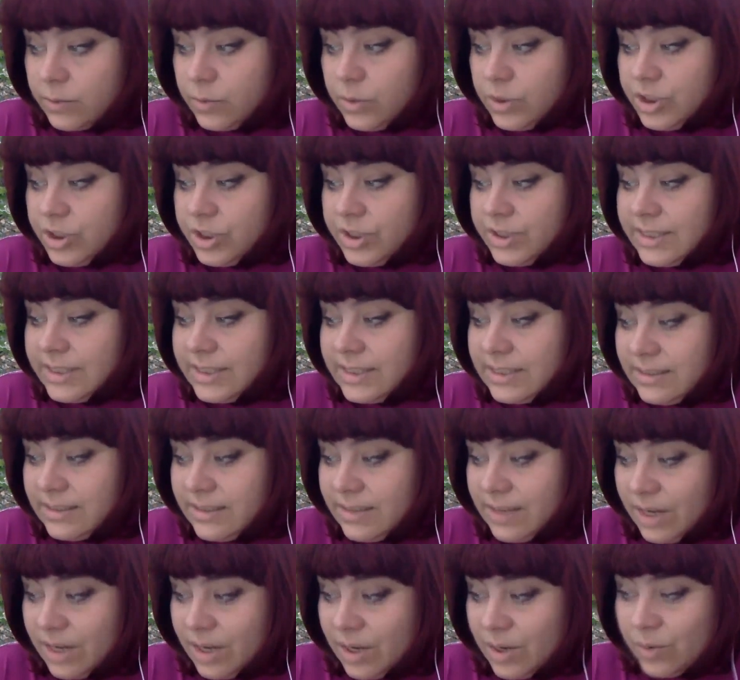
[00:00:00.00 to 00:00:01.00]
which is
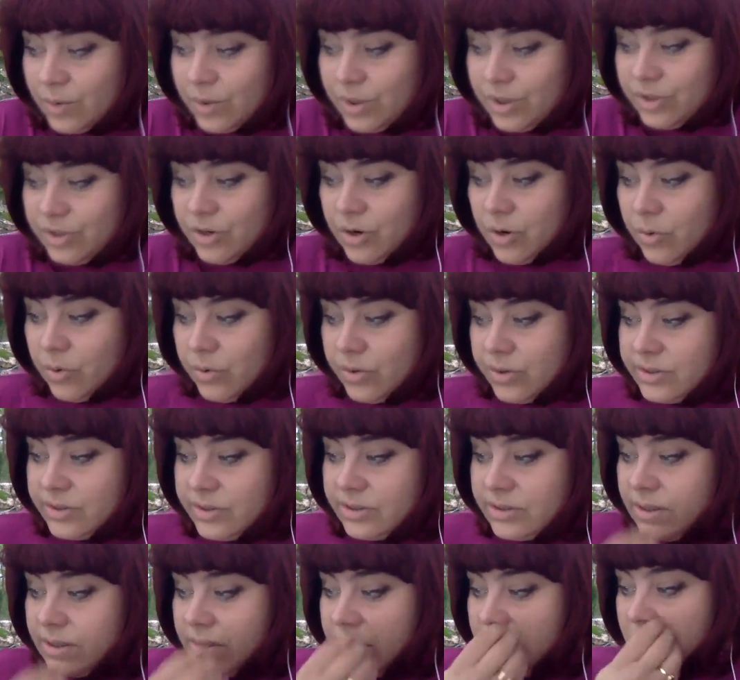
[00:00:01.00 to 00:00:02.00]
still in
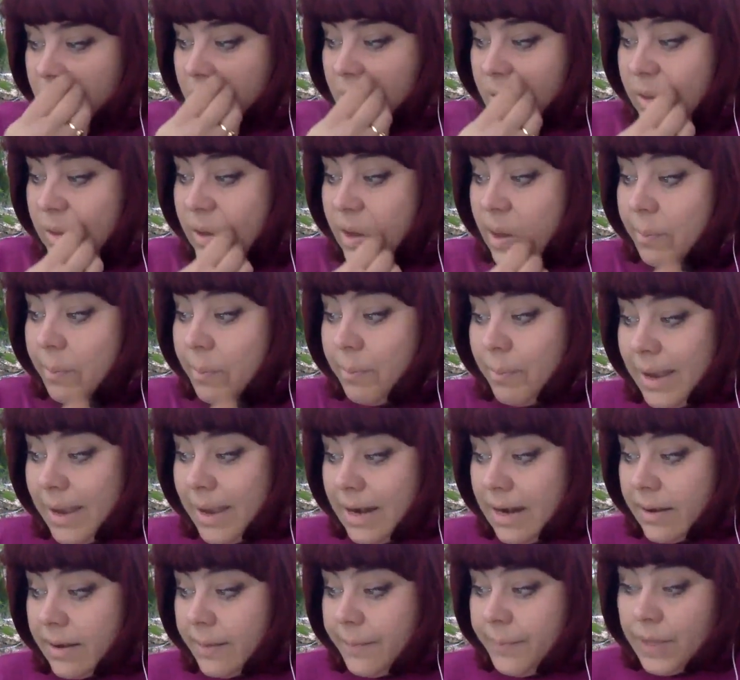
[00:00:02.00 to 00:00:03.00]
Taurus and in
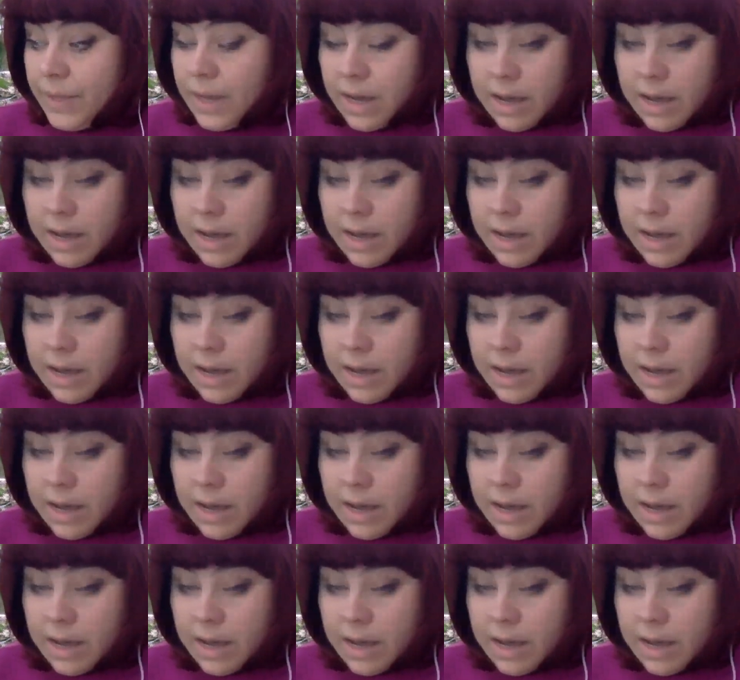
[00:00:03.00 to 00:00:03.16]
Capella,